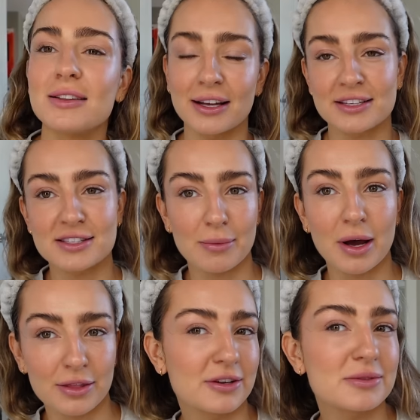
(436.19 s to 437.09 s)
like some
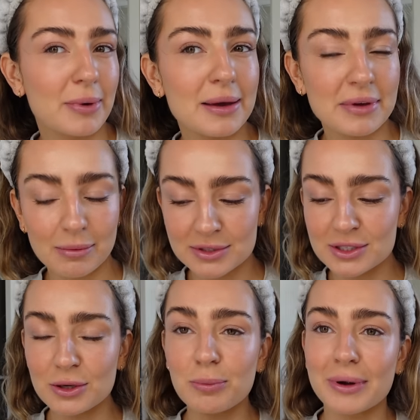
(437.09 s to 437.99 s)
others might be able
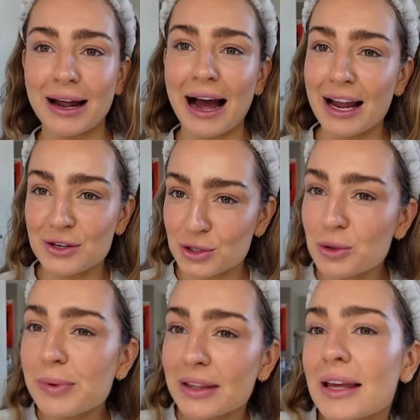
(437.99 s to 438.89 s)
to, but I
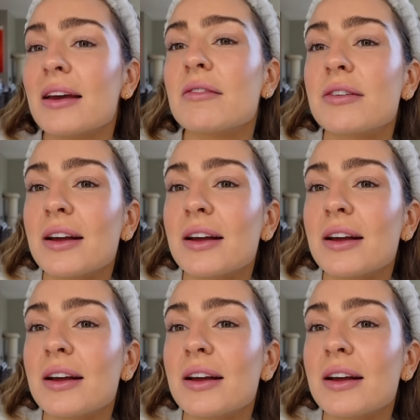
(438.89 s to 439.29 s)
do believe